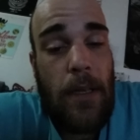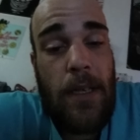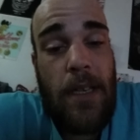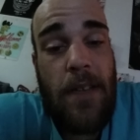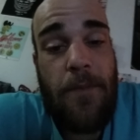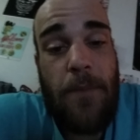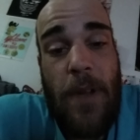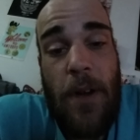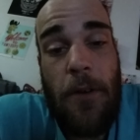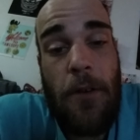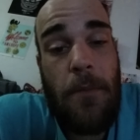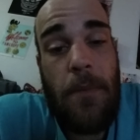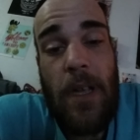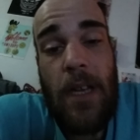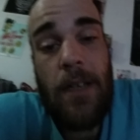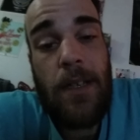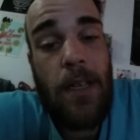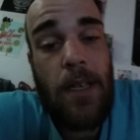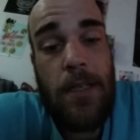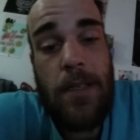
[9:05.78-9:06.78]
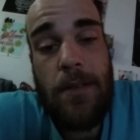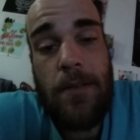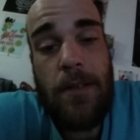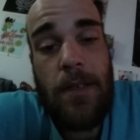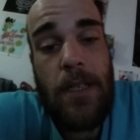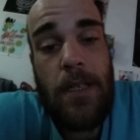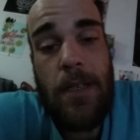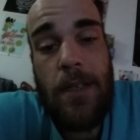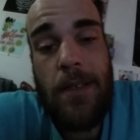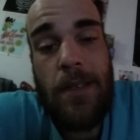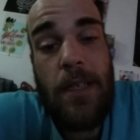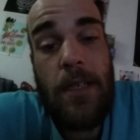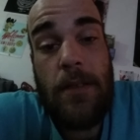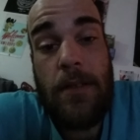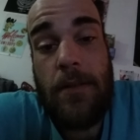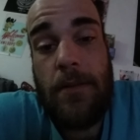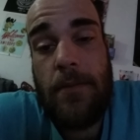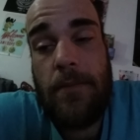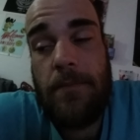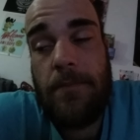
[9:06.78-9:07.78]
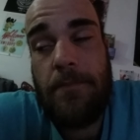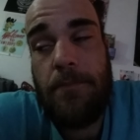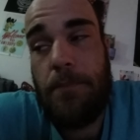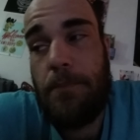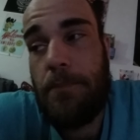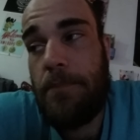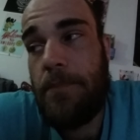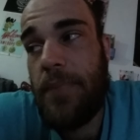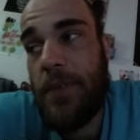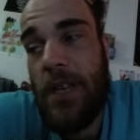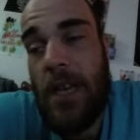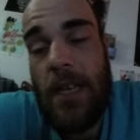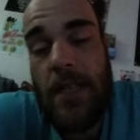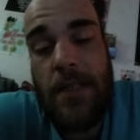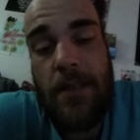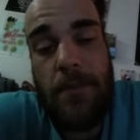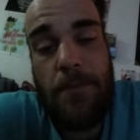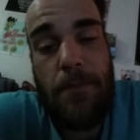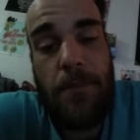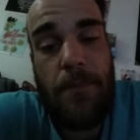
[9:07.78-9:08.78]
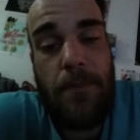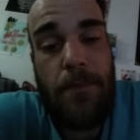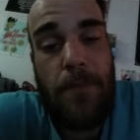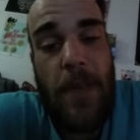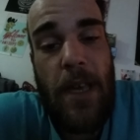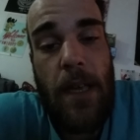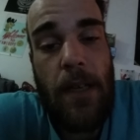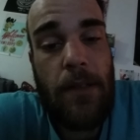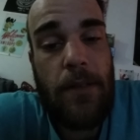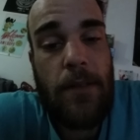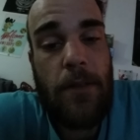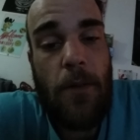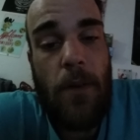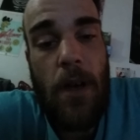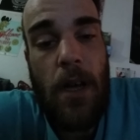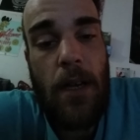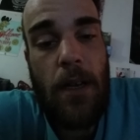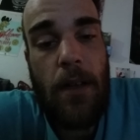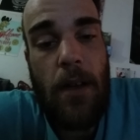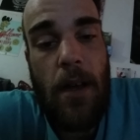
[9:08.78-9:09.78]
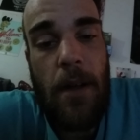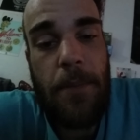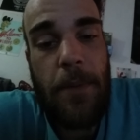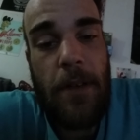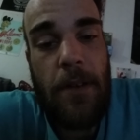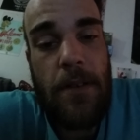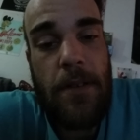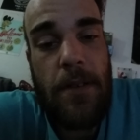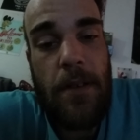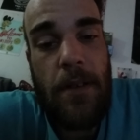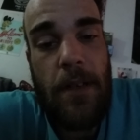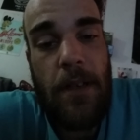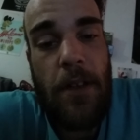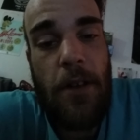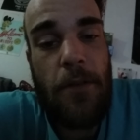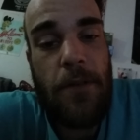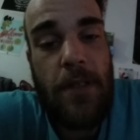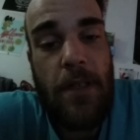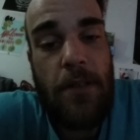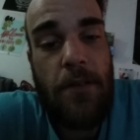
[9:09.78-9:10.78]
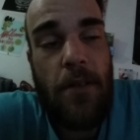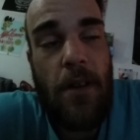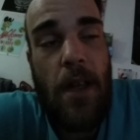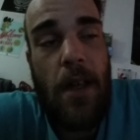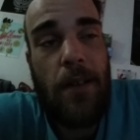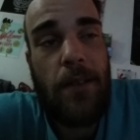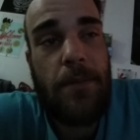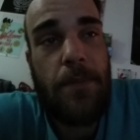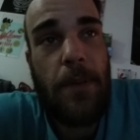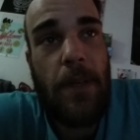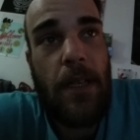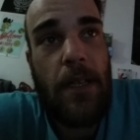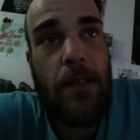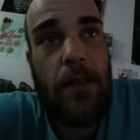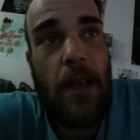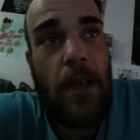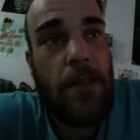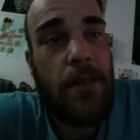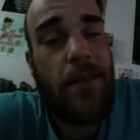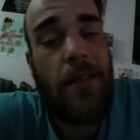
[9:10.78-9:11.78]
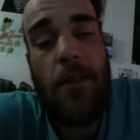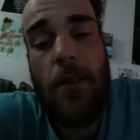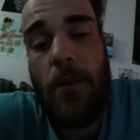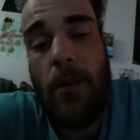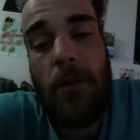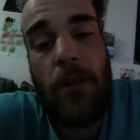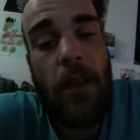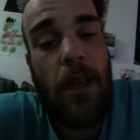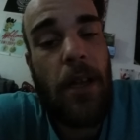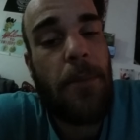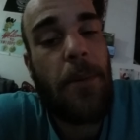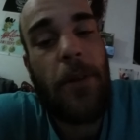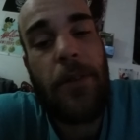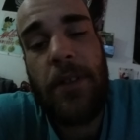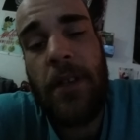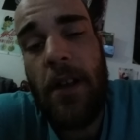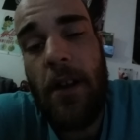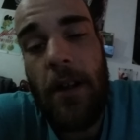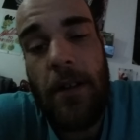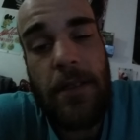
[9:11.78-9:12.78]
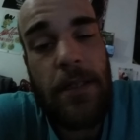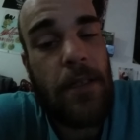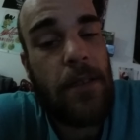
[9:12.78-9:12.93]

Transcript: Even my roommate doesn't. he's custom makes quadcopters and he knows the tracks, but he doesn't know a whole lot about the cars.